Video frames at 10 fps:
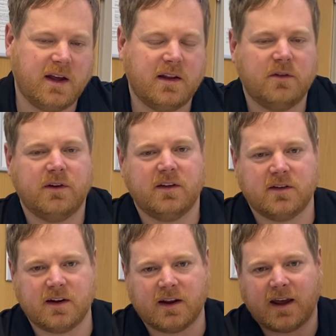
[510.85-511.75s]
and the
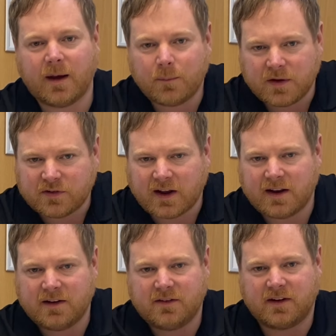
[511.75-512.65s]
reason can be
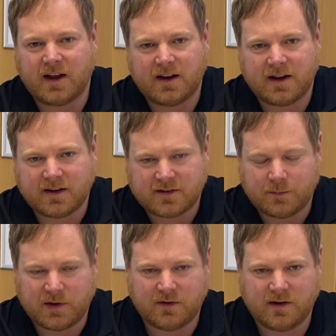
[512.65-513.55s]
challenged and has to
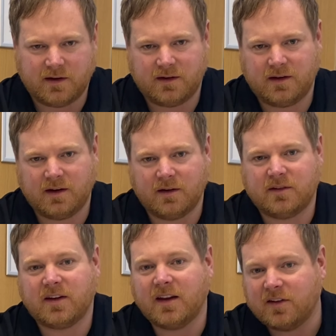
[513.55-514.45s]
be
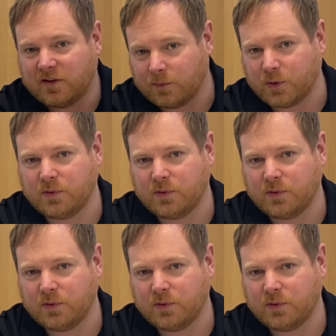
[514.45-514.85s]
sensible.